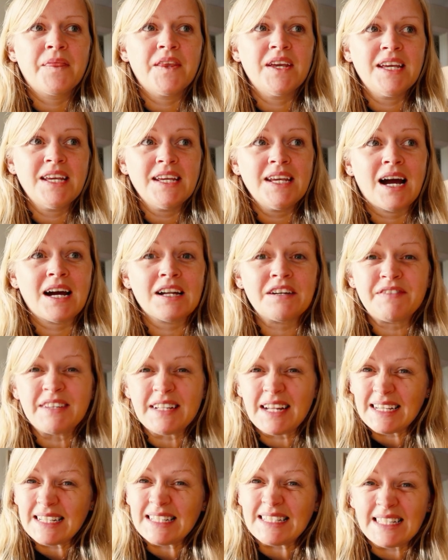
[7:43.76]
that he had
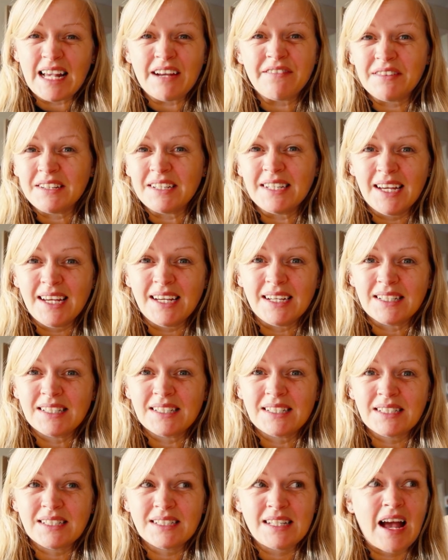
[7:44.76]
for like seven
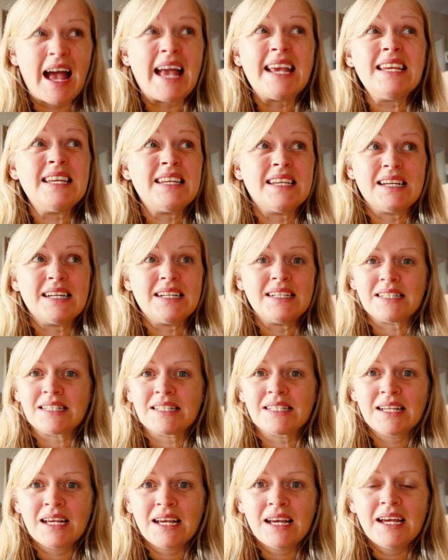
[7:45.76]
years eight
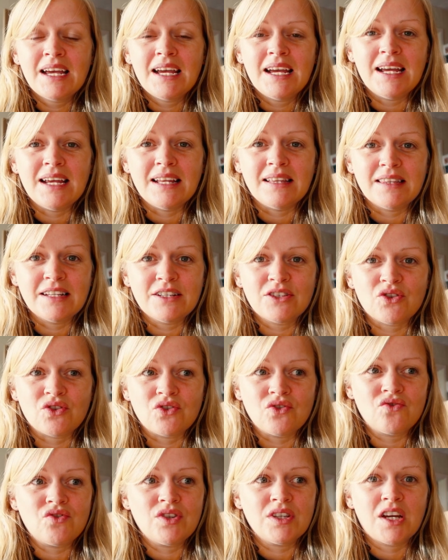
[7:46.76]
years in this
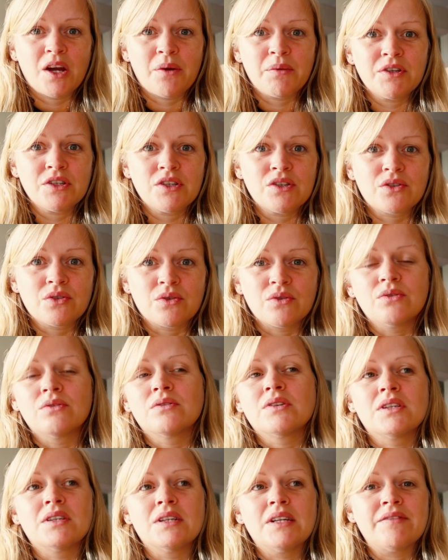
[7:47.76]
country going to
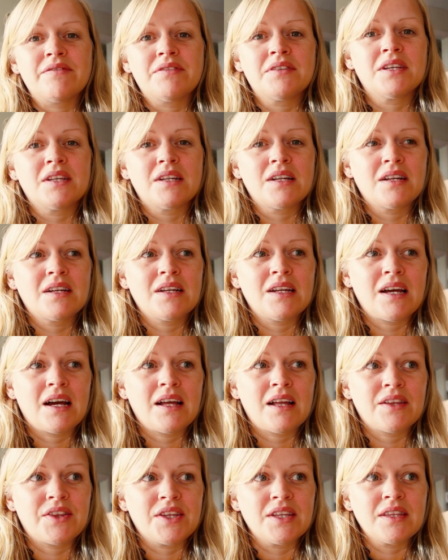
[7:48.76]
school and everything and
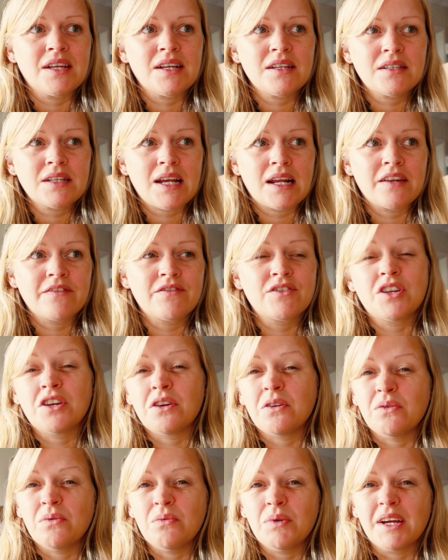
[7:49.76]
I think that's kind of
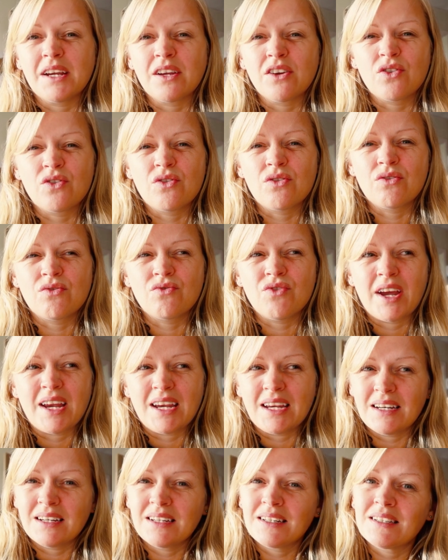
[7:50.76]
too
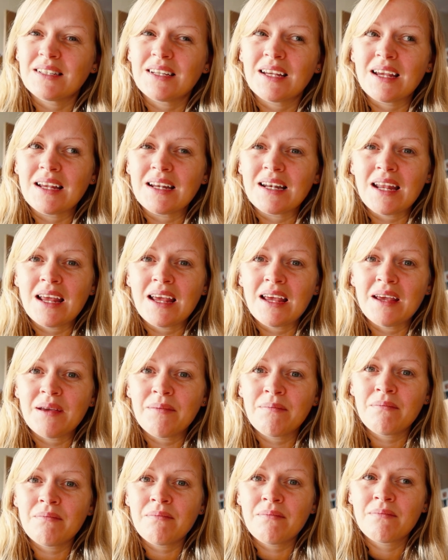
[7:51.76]
ingrained in
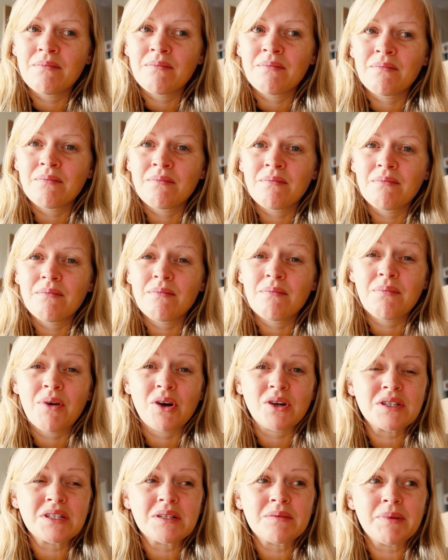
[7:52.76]
him
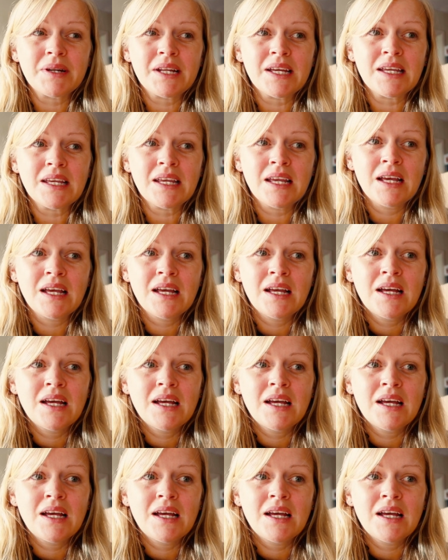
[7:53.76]
possibly